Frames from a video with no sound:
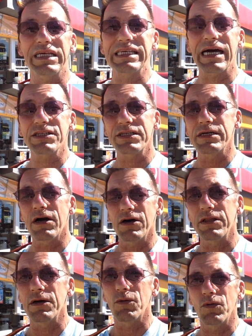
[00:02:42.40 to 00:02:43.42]
it's actually on
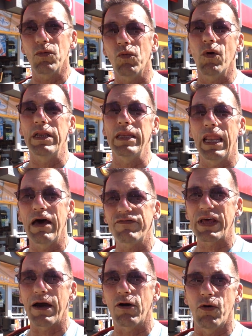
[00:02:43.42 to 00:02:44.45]
the one
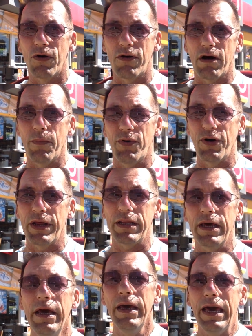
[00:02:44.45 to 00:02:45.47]
left-hand corner. I'll put it,
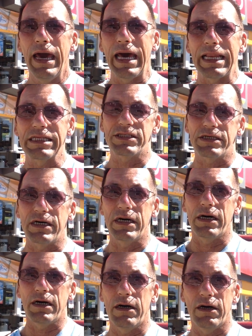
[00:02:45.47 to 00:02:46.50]
and it's a,
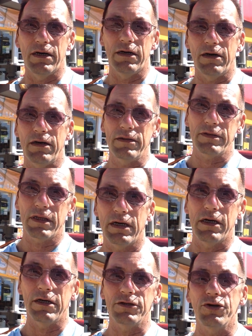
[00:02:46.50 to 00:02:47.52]
uh,
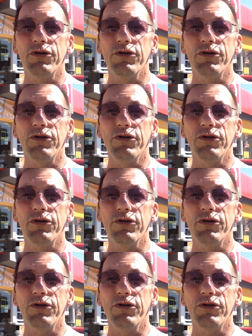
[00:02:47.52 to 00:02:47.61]
a uh,